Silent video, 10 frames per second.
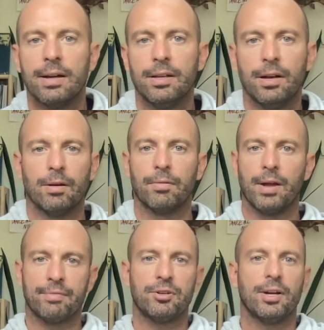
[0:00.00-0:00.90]

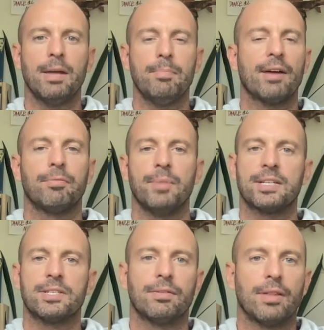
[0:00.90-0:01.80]
after I came back from
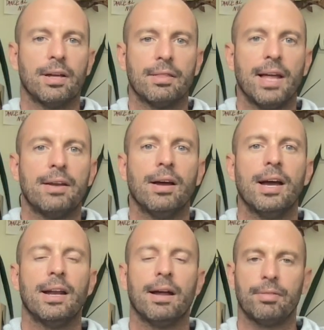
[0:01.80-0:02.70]
Exit that
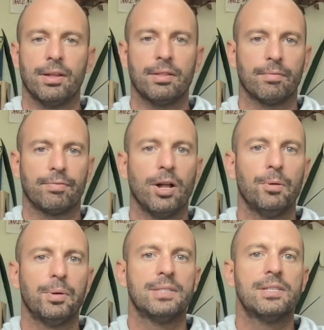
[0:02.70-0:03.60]
night, I think the
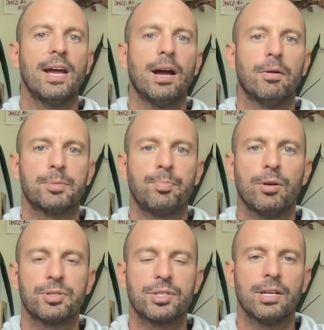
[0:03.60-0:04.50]
following day I was
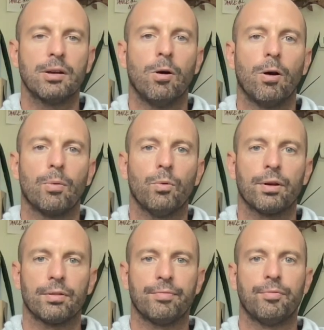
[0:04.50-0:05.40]
posting on
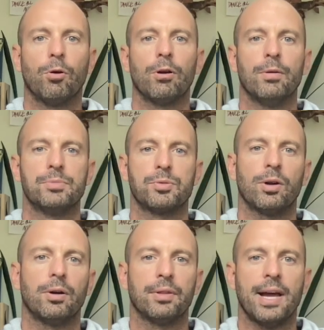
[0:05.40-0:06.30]
one of the forums
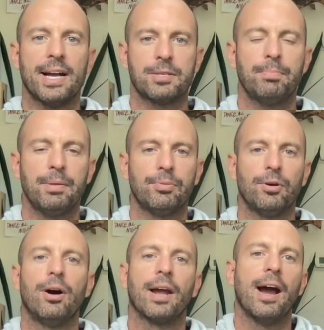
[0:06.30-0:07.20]
where all the Exit
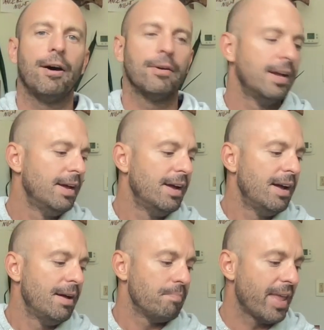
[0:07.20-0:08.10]
people hung out,
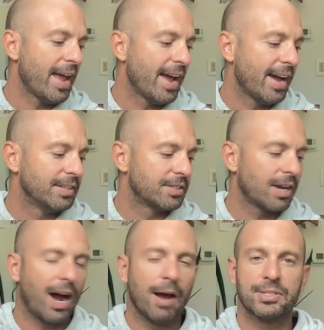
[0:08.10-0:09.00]
and
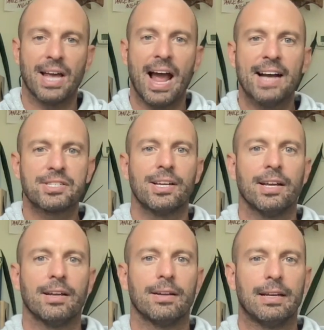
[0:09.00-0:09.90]
I was
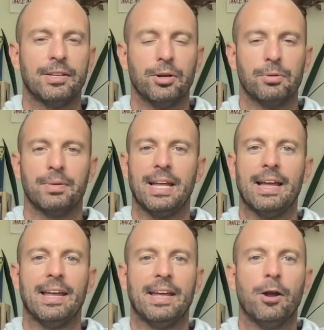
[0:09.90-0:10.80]
asking,
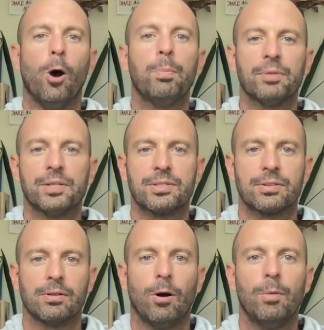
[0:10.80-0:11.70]
in
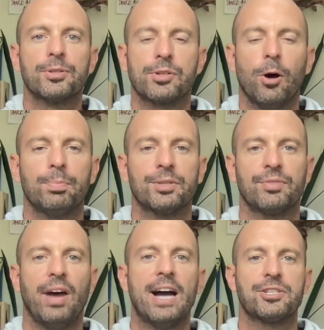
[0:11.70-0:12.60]
almost
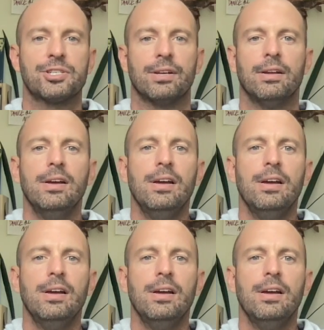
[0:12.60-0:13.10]
hopeless fashion,